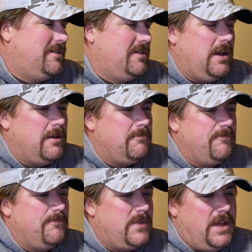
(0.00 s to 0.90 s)

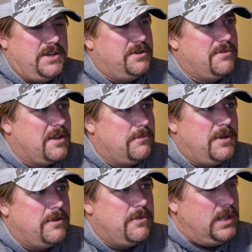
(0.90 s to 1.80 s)
they actually
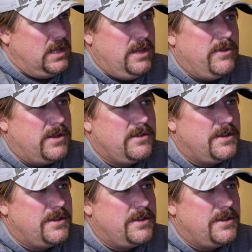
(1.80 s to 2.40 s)
recommended we leave it